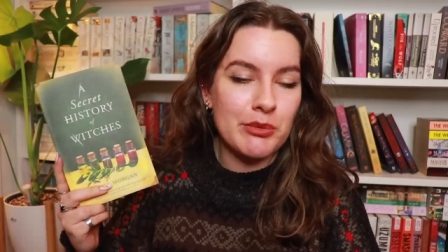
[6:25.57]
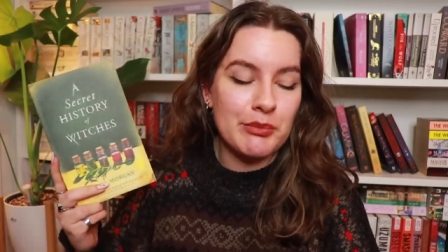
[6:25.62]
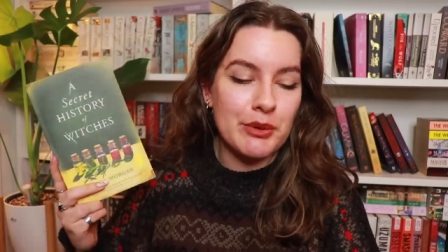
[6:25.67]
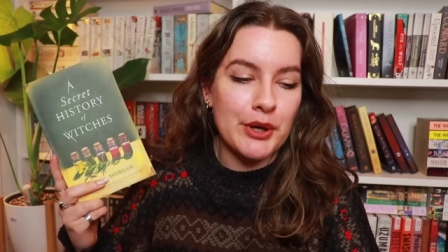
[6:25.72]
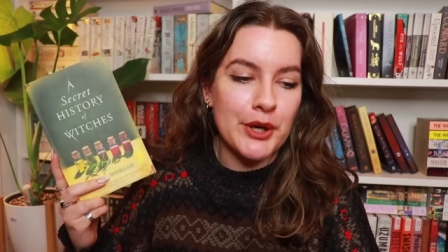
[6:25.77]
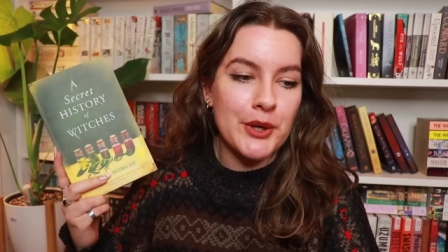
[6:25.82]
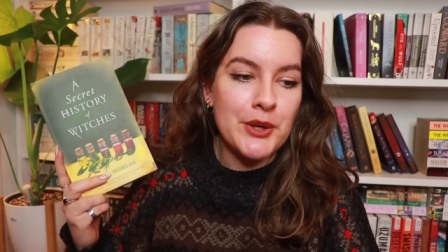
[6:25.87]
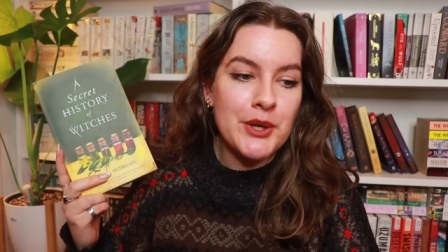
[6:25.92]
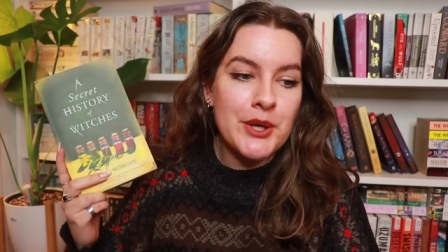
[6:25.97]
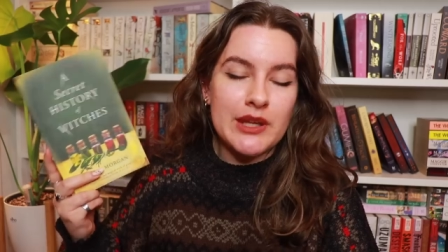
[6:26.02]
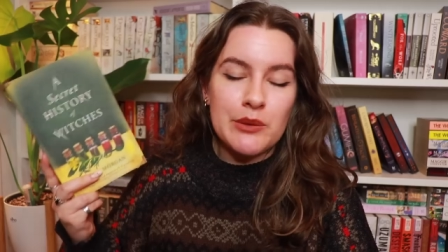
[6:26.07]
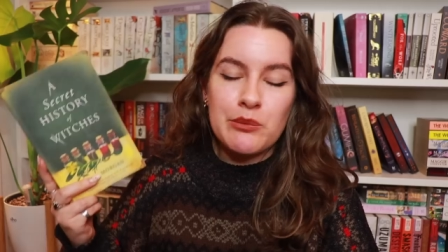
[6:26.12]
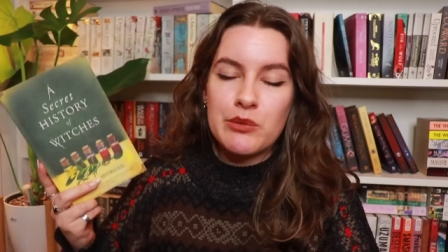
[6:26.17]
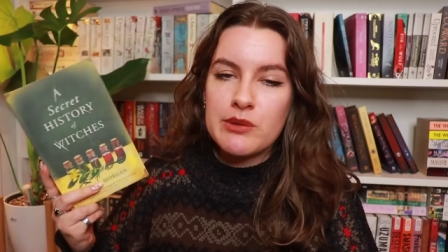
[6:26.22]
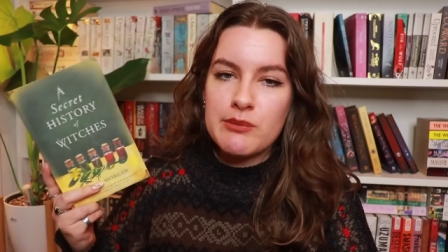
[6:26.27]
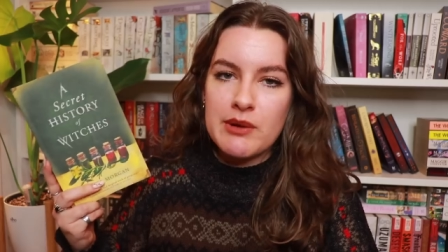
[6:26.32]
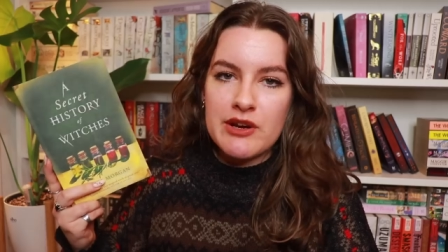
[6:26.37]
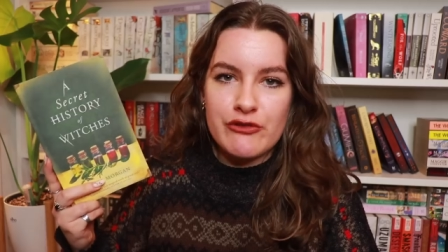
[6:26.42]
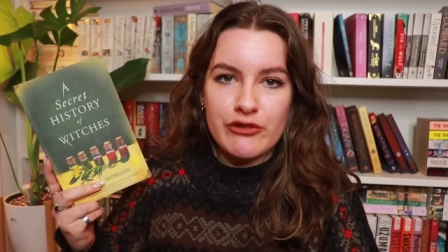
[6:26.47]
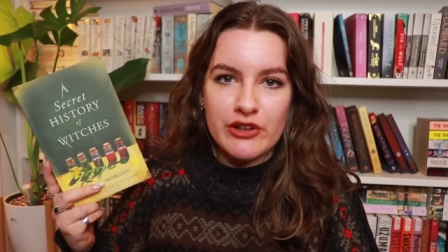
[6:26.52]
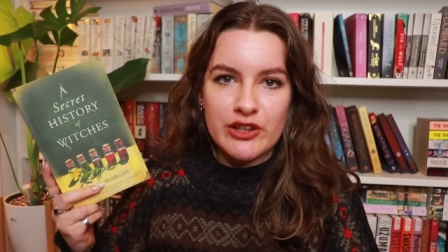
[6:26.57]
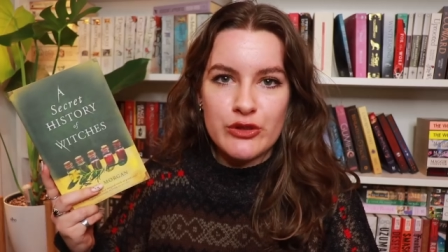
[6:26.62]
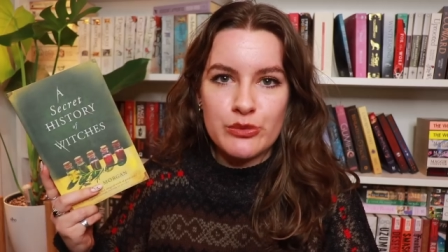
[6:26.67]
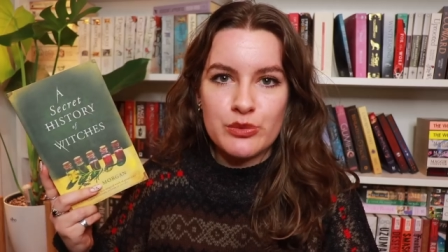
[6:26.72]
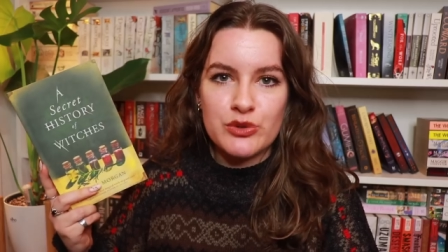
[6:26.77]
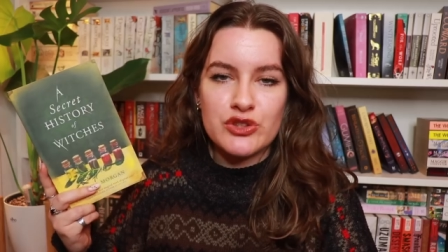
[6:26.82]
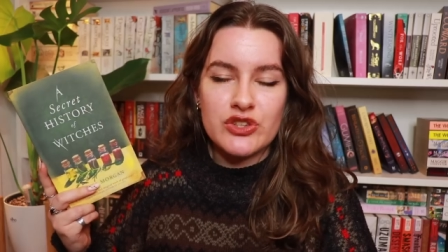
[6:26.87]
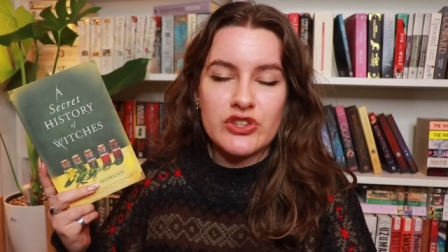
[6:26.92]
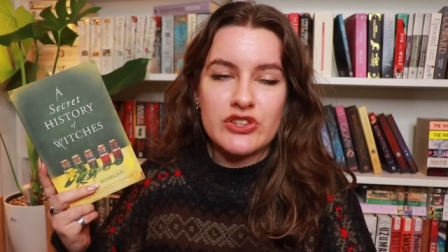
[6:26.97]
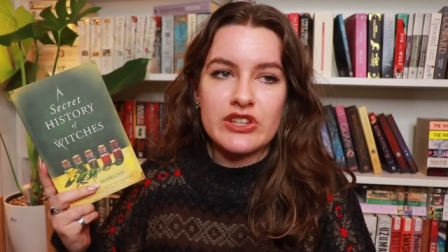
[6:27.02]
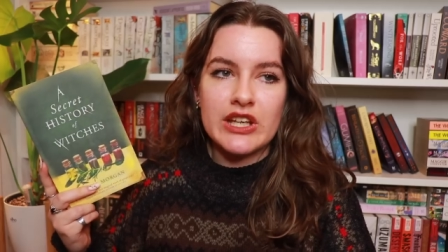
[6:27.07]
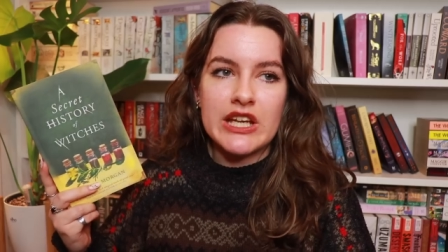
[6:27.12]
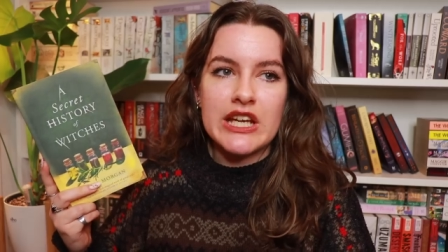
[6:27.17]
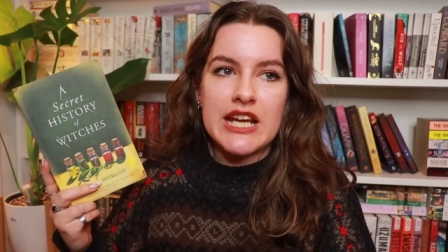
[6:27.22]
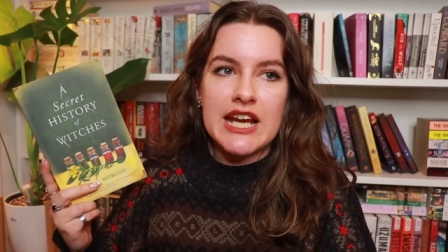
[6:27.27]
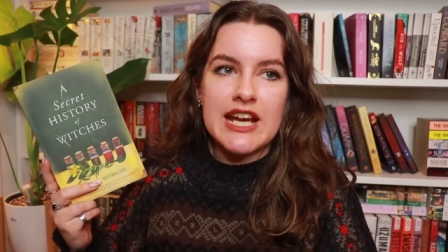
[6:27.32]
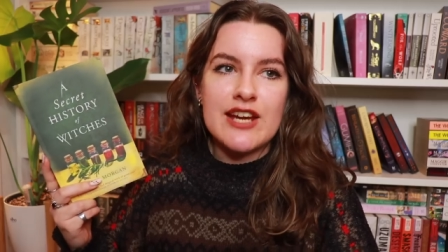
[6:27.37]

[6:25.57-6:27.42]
But then one of my friends was just like,